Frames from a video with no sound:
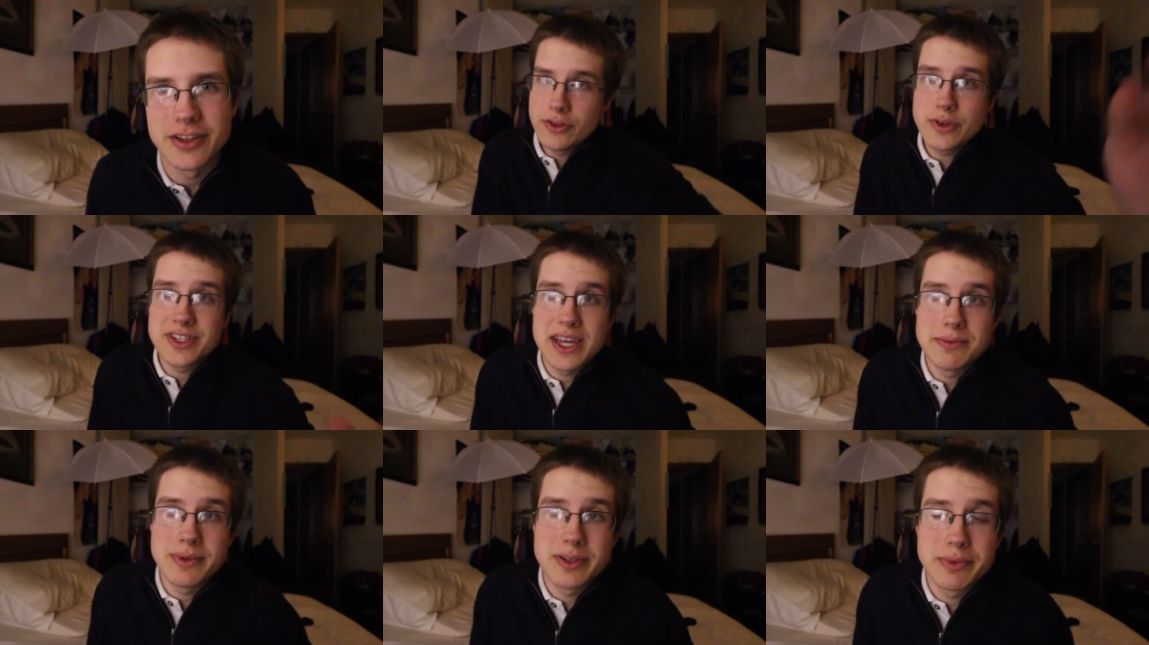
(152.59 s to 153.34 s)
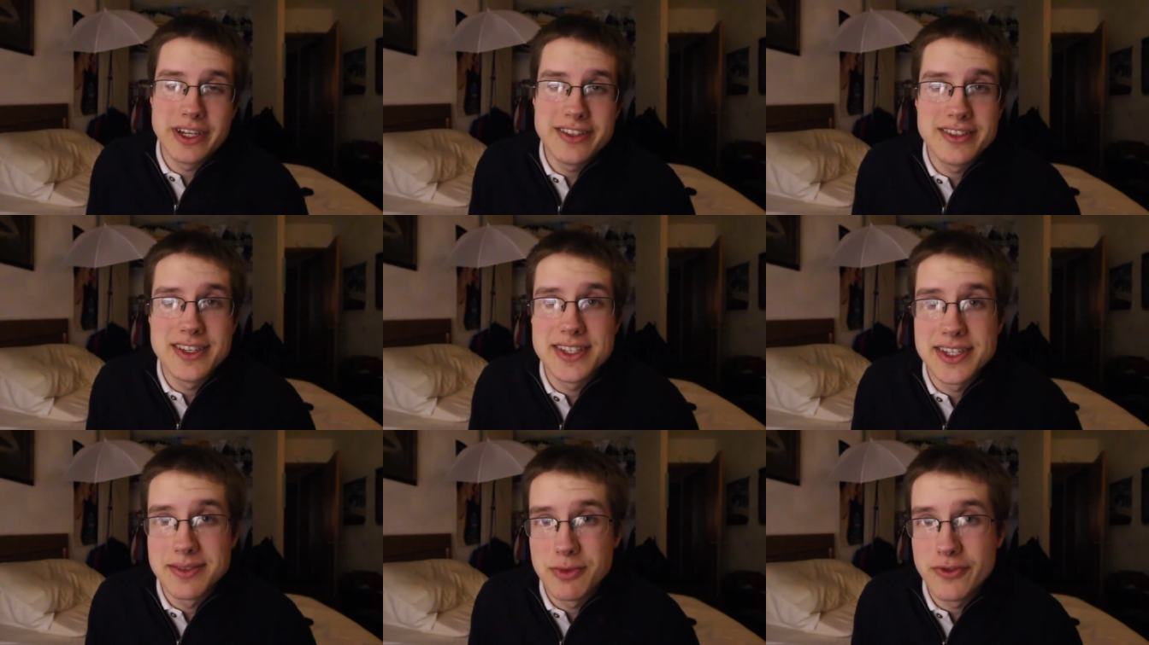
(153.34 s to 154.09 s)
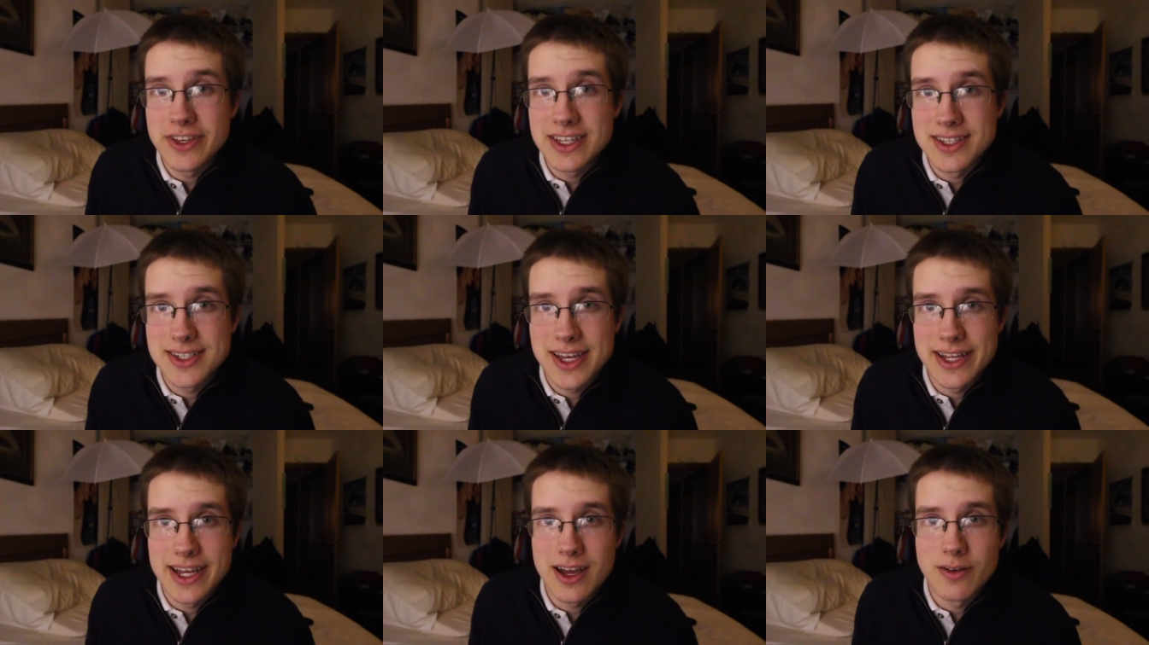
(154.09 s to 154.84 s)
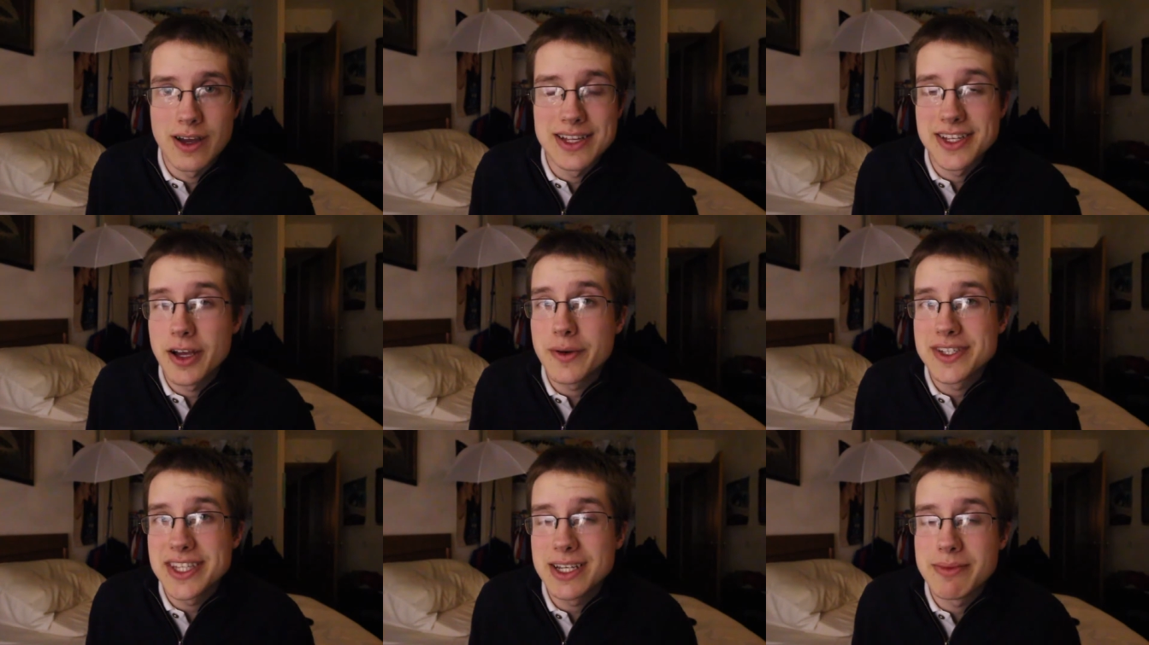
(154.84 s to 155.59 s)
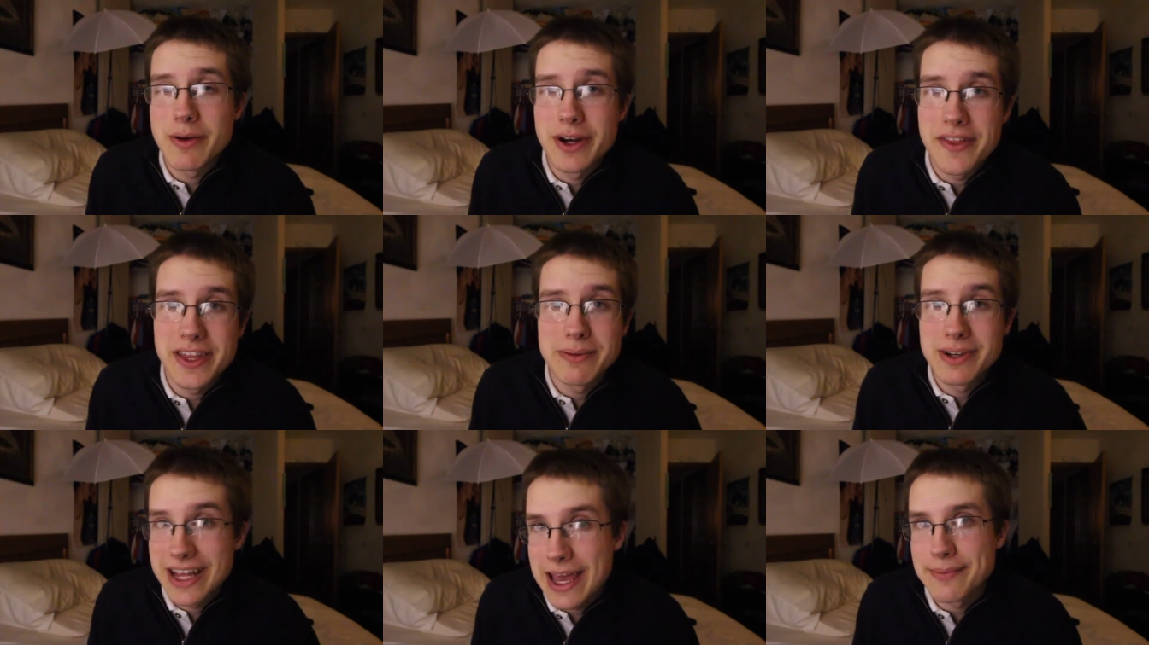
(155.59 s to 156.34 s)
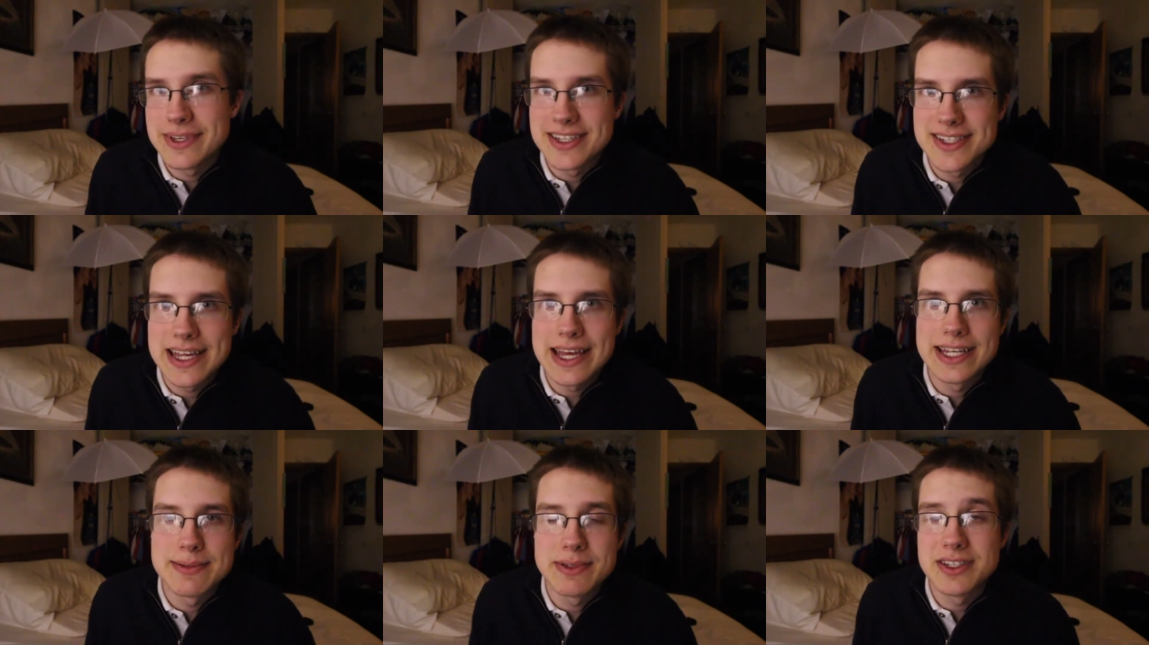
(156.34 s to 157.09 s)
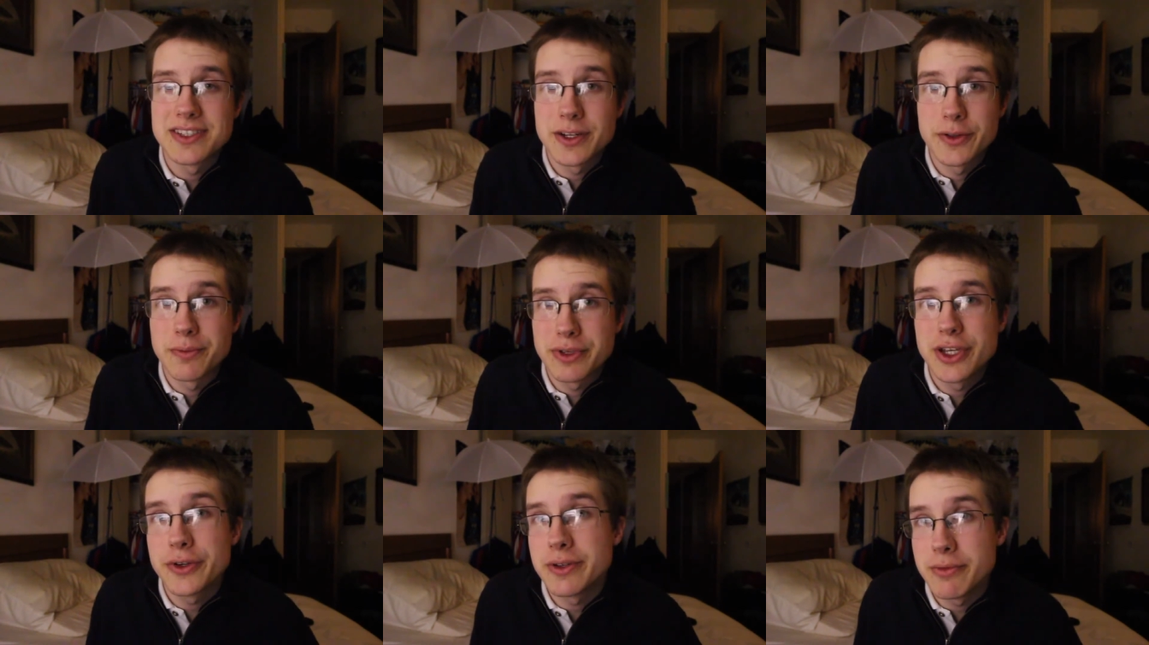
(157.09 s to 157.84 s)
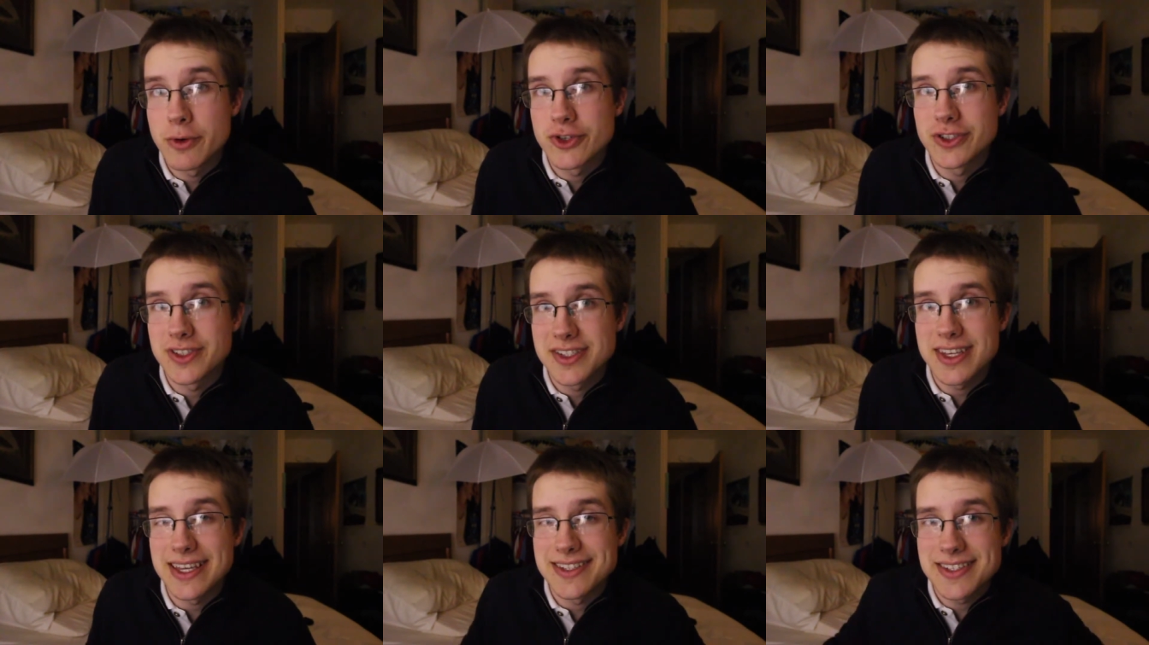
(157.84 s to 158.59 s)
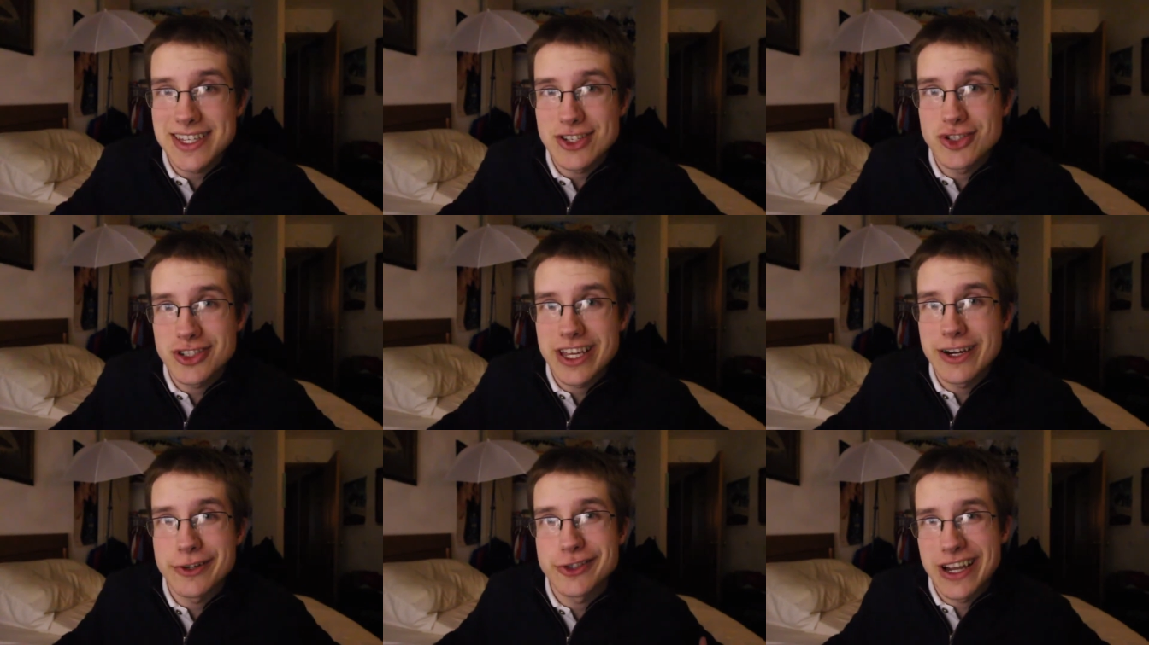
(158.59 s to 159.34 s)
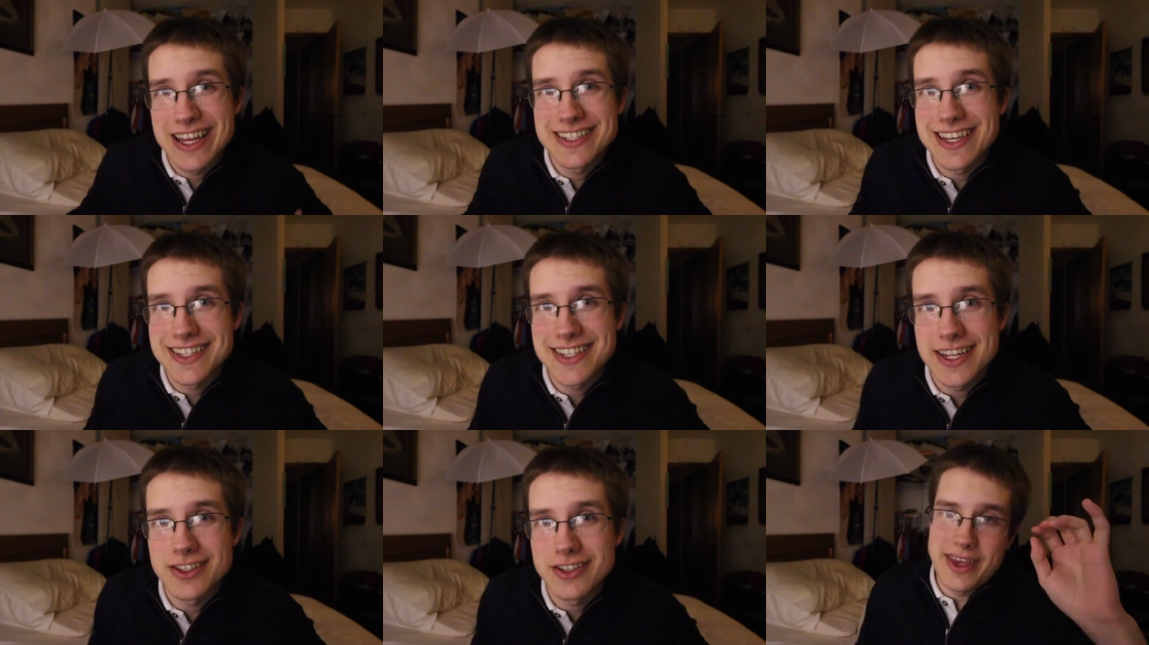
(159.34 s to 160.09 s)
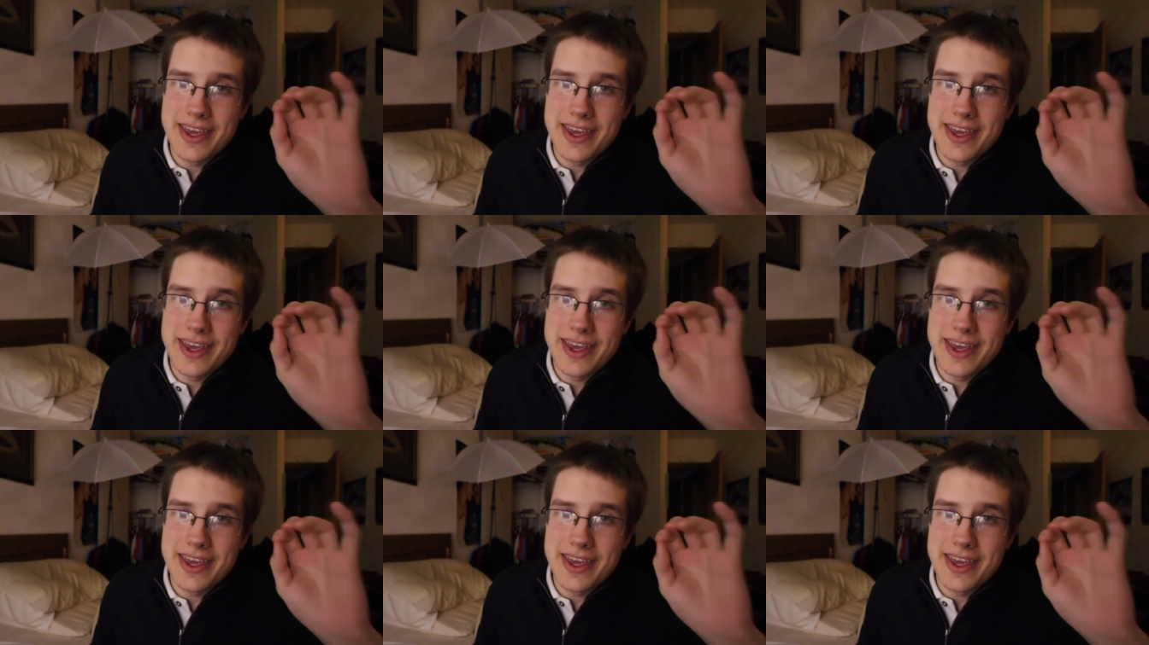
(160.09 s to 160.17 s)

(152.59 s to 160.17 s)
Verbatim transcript: The other example I can bring into this is the movie Inside Out, as I always think about when I think about happy and sadness, because they're the pure emotional states. Each character has that center.